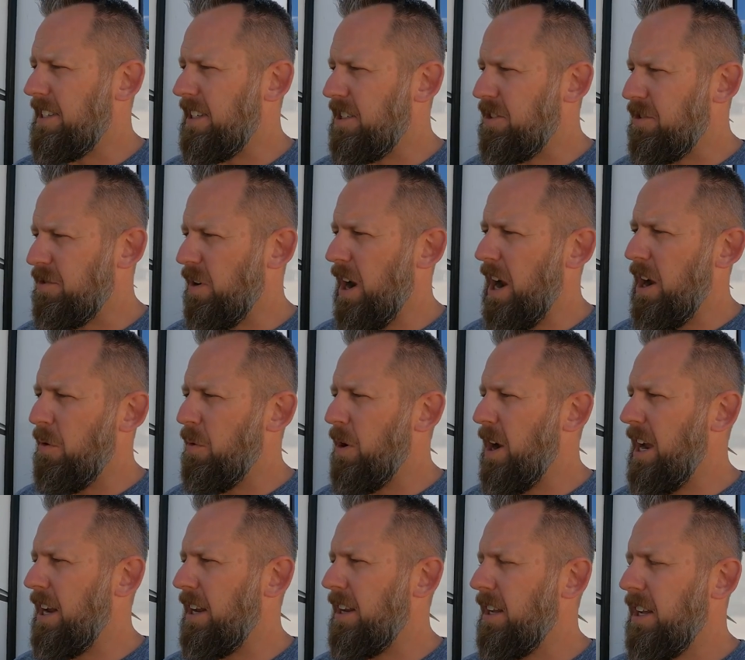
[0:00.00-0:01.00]
its dry
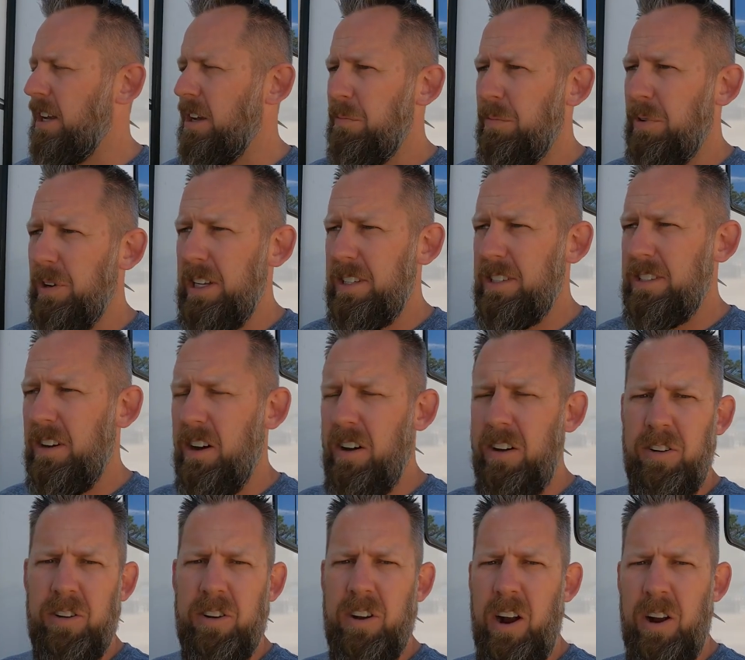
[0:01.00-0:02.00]
weight, plus
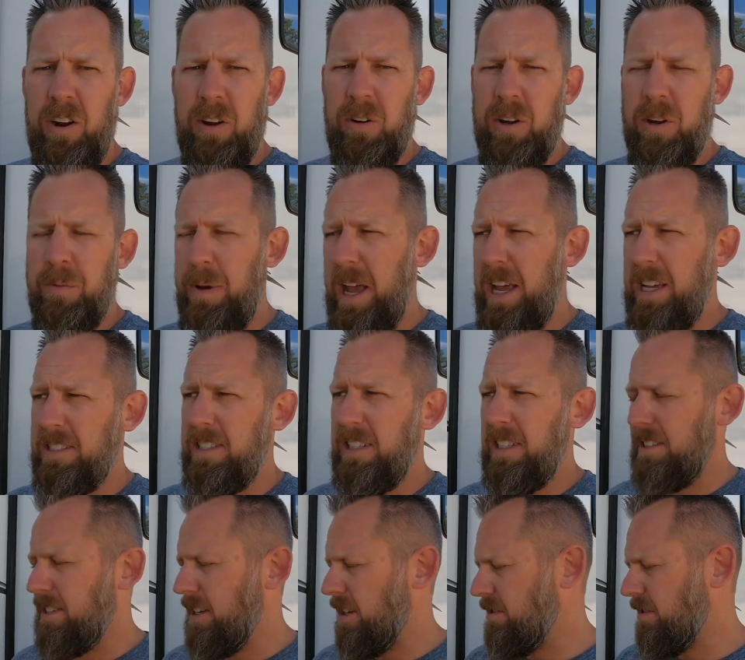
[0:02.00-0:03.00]
all your cargo capacity,
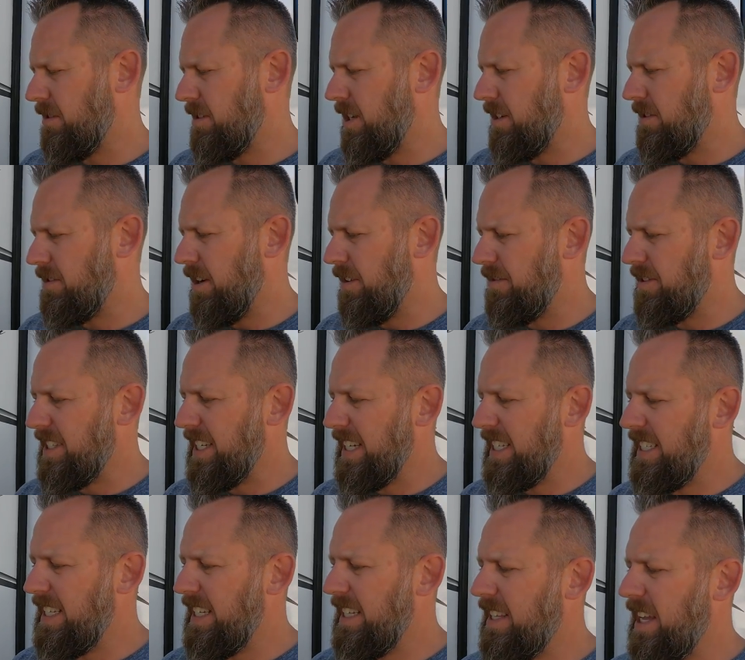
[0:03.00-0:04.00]
et cetera, of
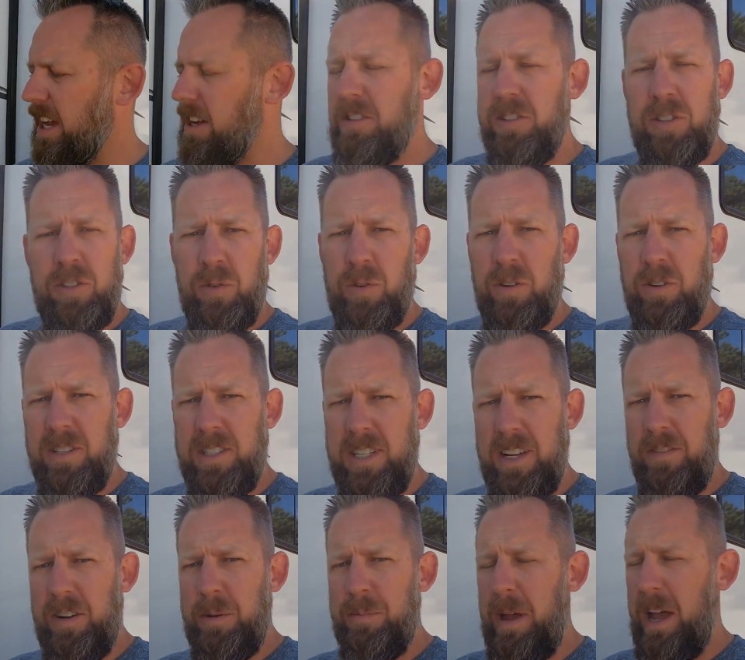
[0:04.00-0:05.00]

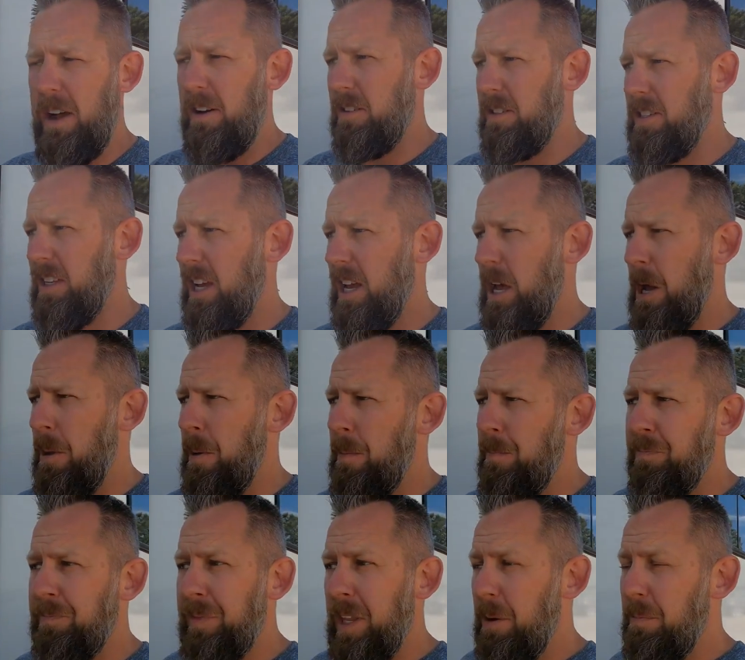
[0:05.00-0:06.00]
16,270 pounds.
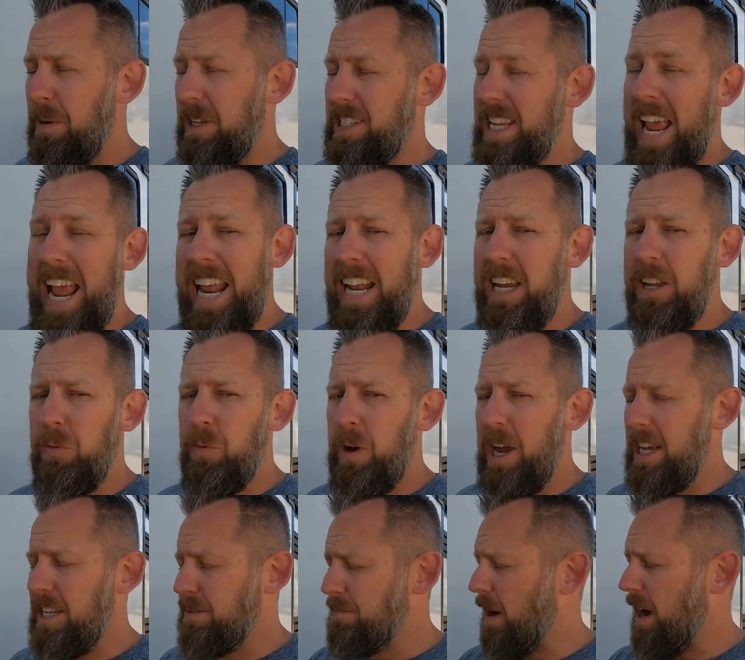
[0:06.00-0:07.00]
But Tandy
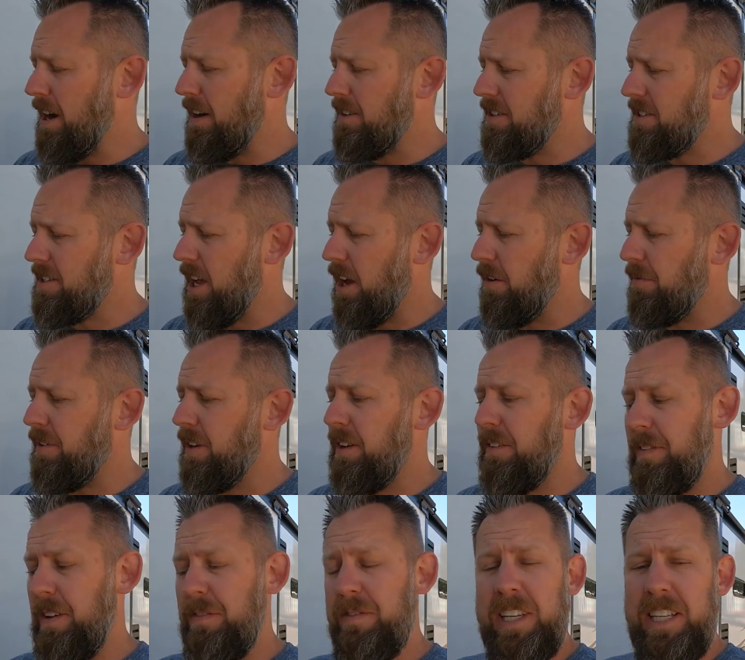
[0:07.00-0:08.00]
weighs by herself
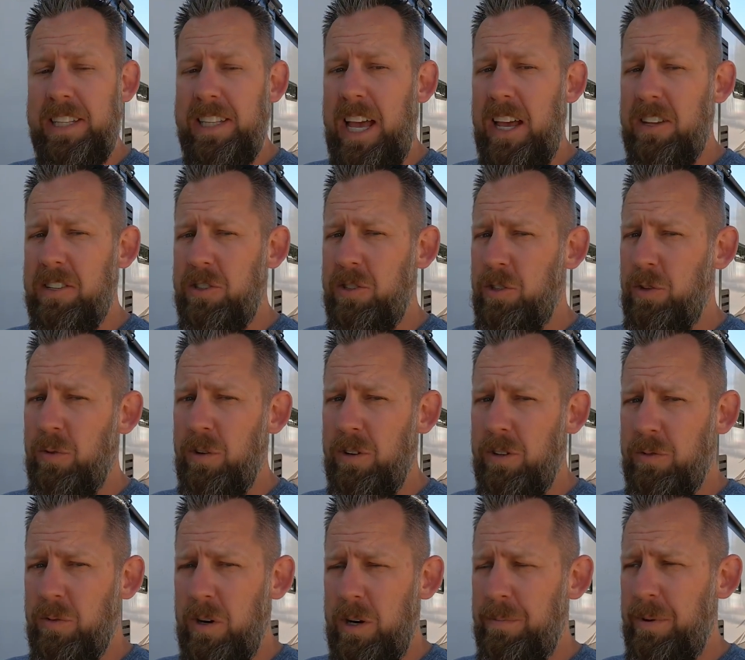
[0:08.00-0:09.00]

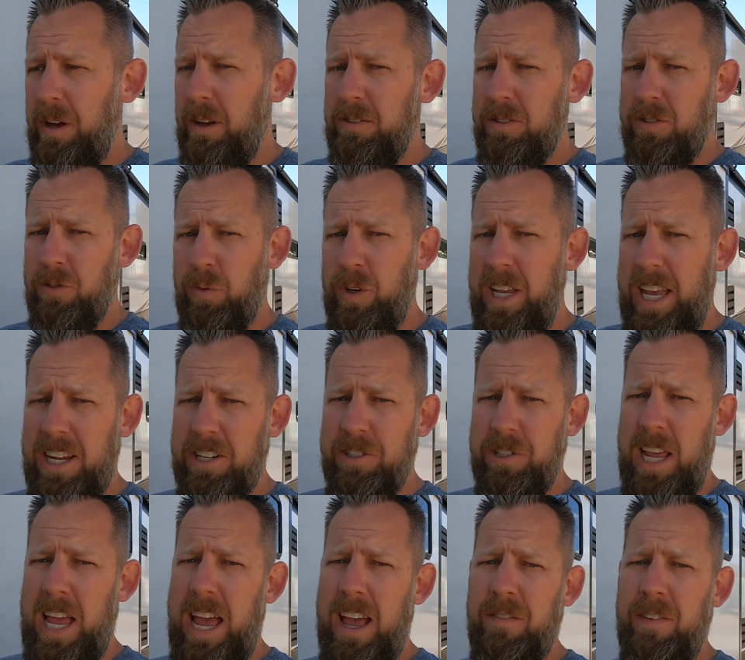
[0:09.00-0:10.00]
15,220 pounds. So we
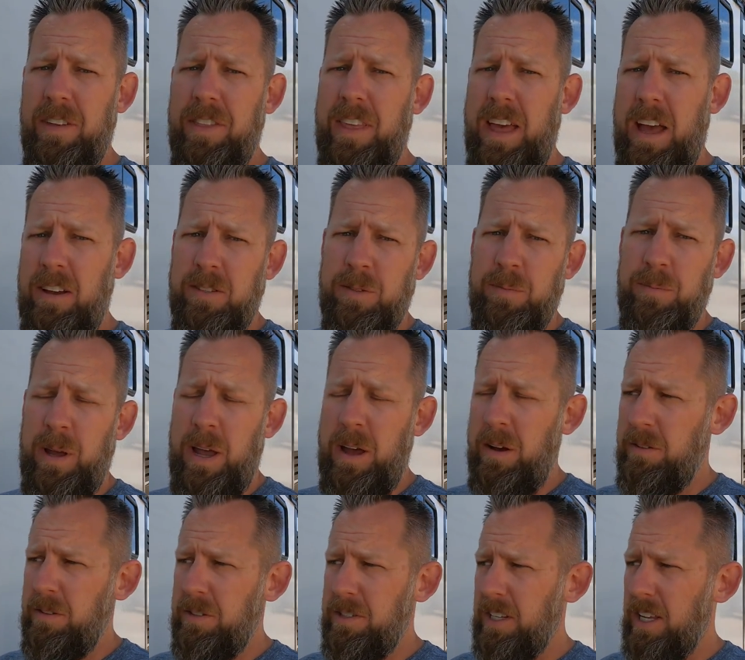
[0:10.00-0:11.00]
actually have 1,000
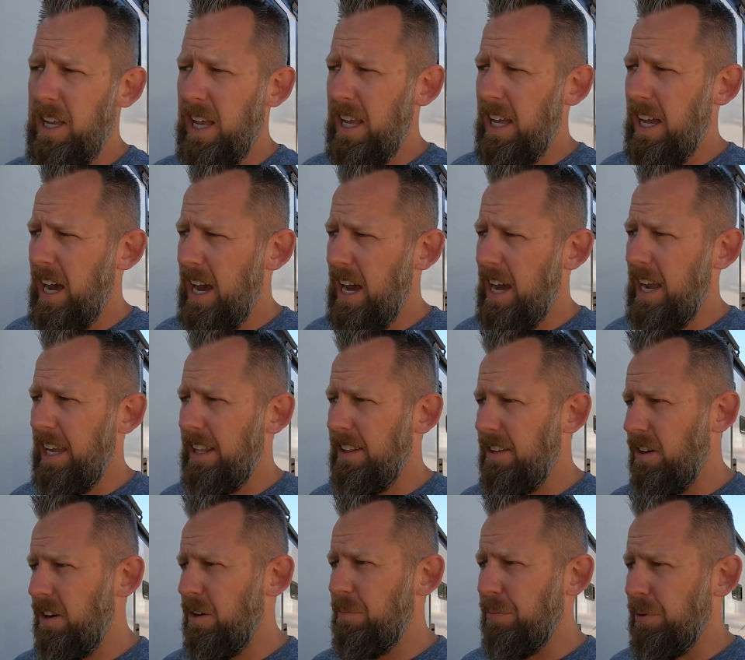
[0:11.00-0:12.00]
pounds in
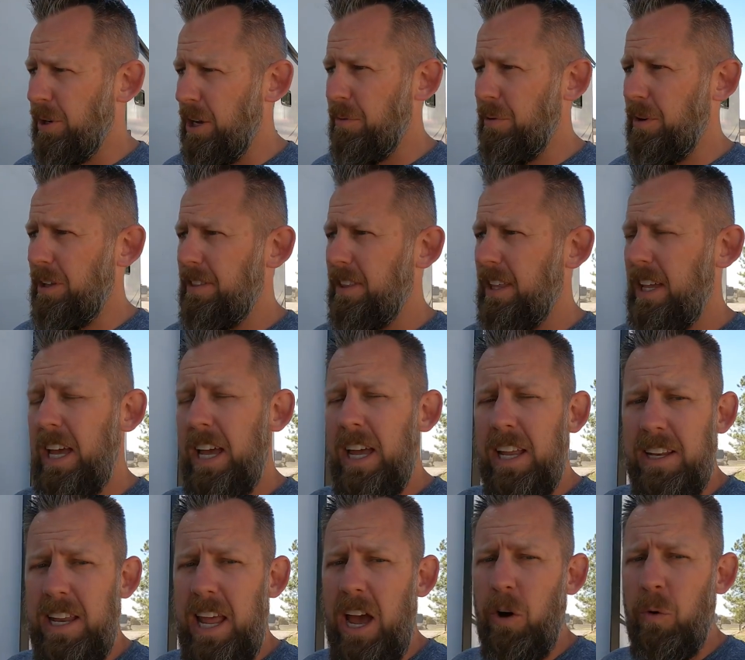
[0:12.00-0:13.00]
there to play with.
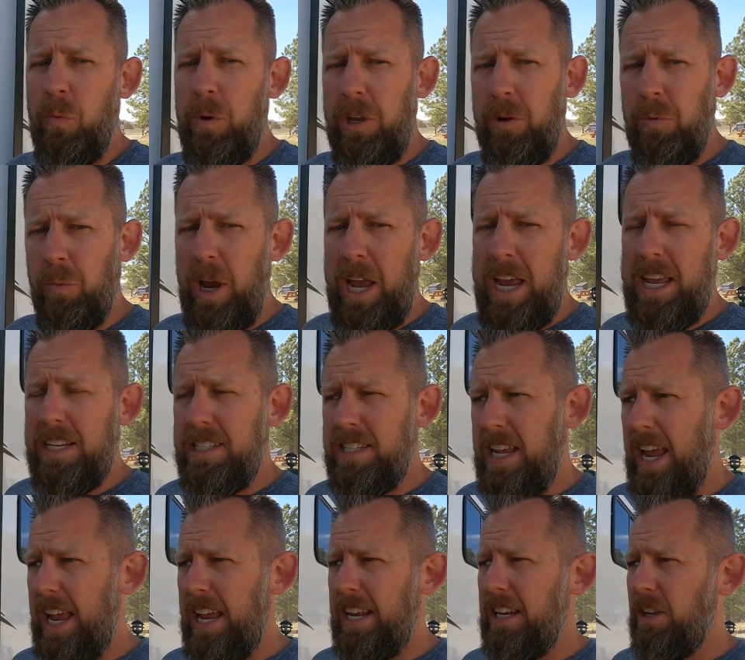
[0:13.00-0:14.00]
Now we weighed
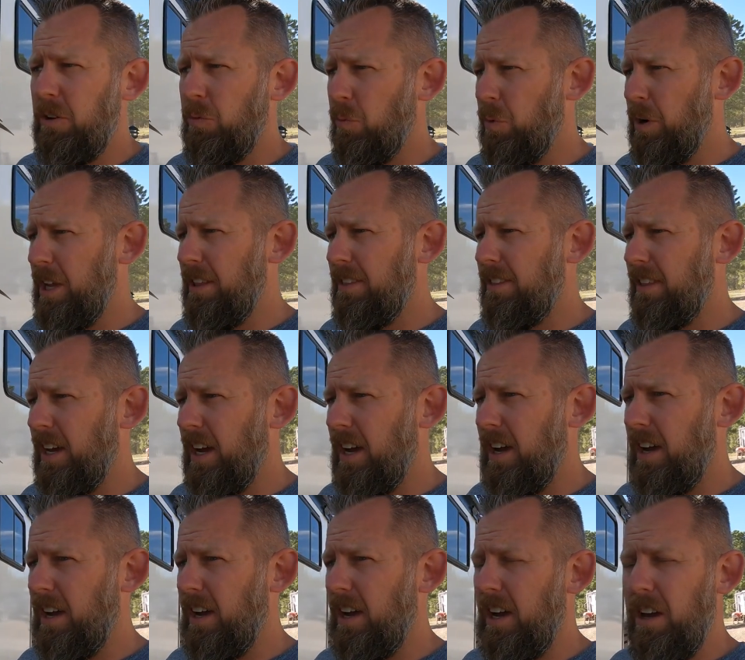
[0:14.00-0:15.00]
Tandy with
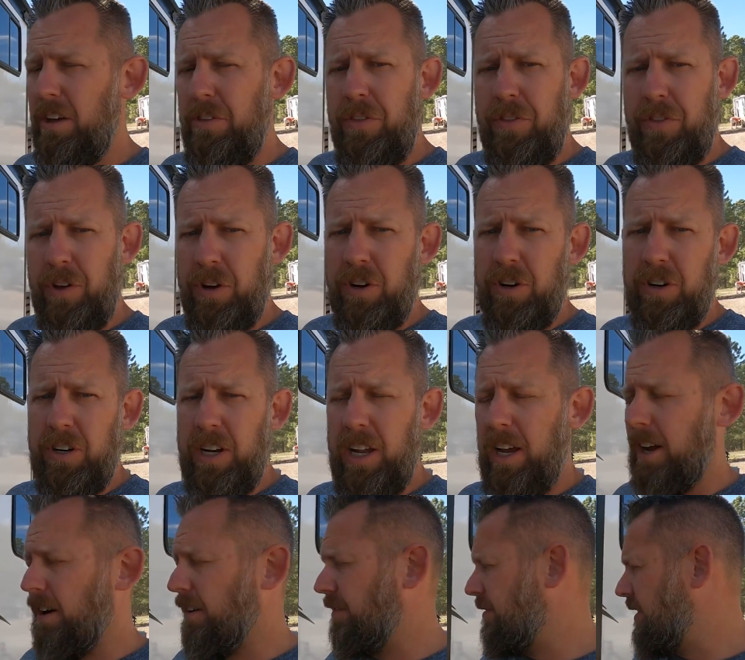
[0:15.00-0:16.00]
a third
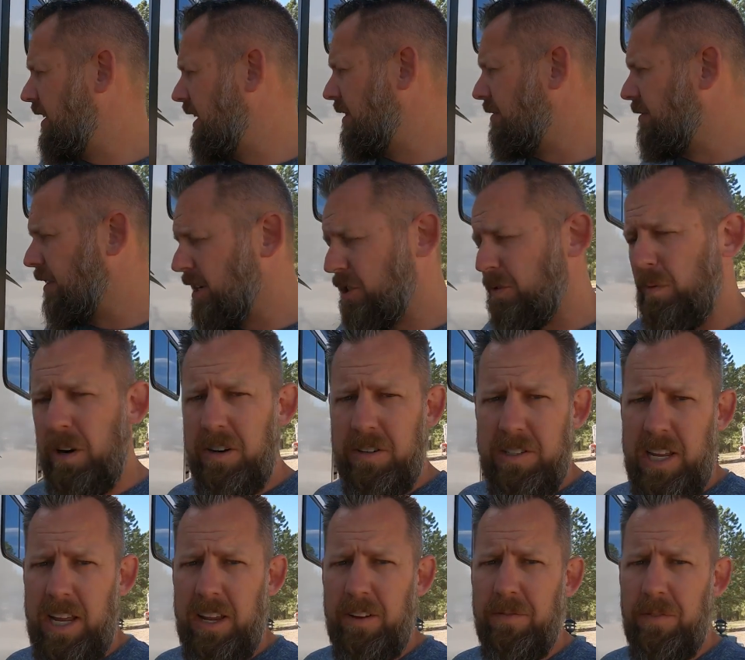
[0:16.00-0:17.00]
of the freshwater
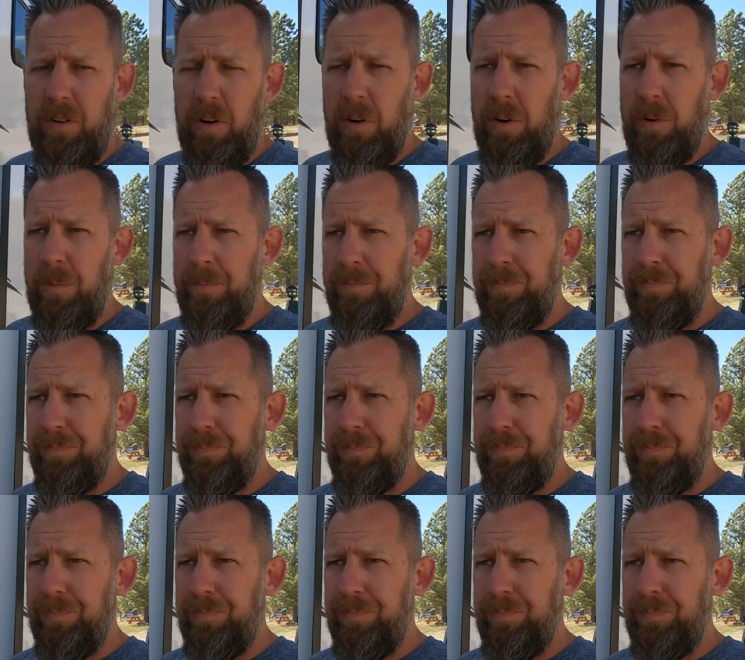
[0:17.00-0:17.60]
tank full.